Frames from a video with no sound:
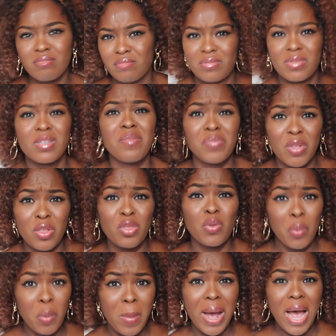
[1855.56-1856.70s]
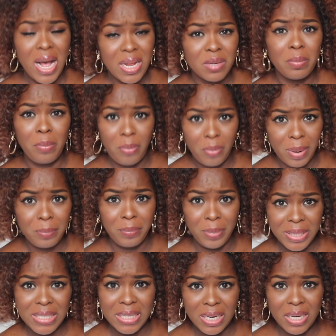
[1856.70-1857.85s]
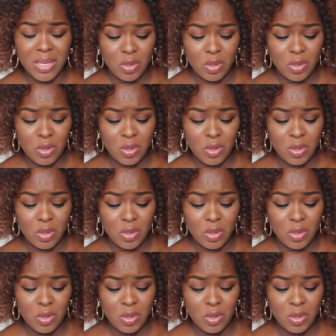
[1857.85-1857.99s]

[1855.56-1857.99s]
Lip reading: something through my hand, basically.